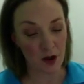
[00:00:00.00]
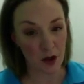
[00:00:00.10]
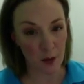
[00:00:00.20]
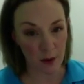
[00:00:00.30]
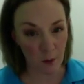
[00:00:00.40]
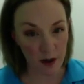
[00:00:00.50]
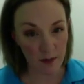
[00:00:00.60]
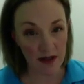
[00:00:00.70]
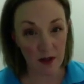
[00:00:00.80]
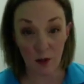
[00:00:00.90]
doing one
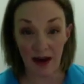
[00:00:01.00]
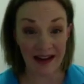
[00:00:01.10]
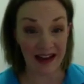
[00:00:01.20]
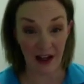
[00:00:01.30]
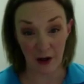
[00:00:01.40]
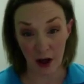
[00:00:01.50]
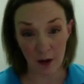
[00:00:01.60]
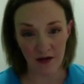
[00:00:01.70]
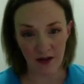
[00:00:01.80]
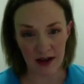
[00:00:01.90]
muscle and getting no
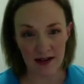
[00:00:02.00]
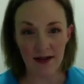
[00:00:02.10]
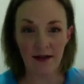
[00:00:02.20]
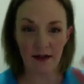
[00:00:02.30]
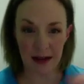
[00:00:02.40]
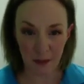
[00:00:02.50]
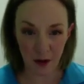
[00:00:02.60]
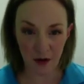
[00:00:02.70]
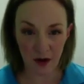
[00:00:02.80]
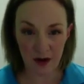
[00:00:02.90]
effect, then
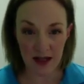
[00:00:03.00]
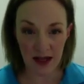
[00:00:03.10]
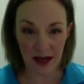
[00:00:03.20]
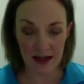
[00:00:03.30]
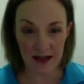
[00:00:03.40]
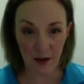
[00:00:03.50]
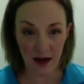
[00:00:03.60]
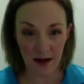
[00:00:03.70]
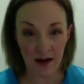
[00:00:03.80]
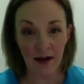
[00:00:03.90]
moving on to the next
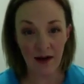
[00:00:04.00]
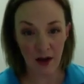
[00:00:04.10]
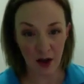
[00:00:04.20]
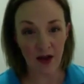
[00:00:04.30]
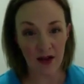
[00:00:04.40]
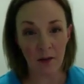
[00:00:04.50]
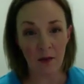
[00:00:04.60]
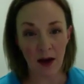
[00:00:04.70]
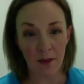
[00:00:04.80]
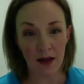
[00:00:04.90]
one that you think
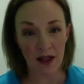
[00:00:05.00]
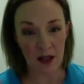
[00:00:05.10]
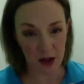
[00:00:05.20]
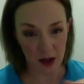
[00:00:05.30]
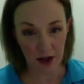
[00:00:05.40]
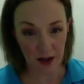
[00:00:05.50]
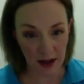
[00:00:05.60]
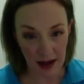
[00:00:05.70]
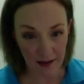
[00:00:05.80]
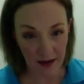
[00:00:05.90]
might be the issue,
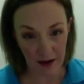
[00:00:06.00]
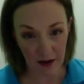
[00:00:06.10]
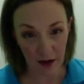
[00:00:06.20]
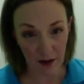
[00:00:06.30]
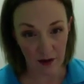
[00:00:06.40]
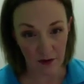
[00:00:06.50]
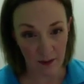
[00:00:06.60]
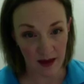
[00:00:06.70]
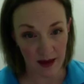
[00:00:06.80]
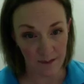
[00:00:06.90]
and then going from
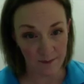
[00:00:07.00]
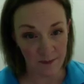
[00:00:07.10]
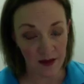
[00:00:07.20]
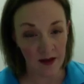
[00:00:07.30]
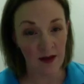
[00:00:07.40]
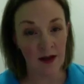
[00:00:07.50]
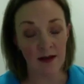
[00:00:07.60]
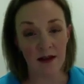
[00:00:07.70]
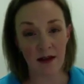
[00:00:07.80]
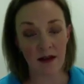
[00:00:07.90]
there.
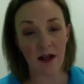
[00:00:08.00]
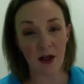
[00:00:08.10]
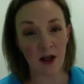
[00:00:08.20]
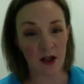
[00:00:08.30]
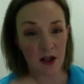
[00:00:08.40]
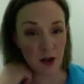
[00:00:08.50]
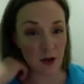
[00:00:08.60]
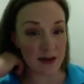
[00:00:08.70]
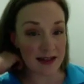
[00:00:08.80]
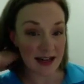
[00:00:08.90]
The other thing you can
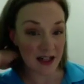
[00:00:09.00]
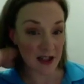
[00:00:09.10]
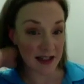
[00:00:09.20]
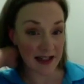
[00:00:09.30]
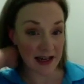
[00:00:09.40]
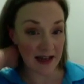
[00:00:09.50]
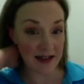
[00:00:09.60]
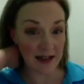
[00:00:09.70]
do is actually get